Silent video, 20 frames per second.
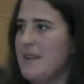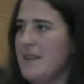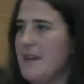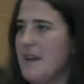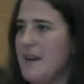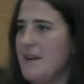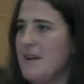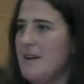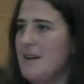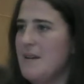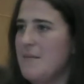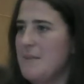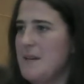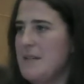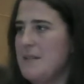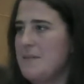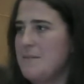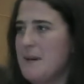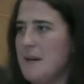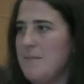and then
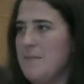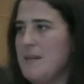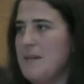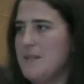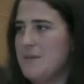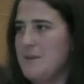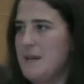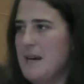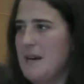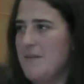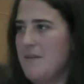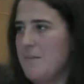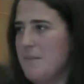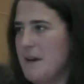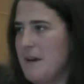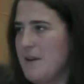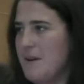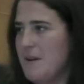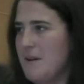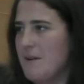piece by piece we'd have a
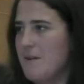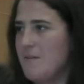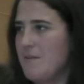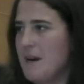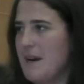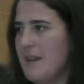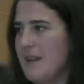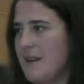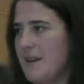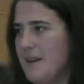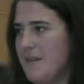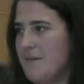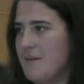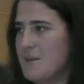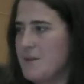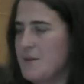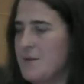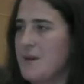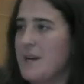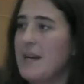better wetland
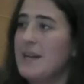inventory,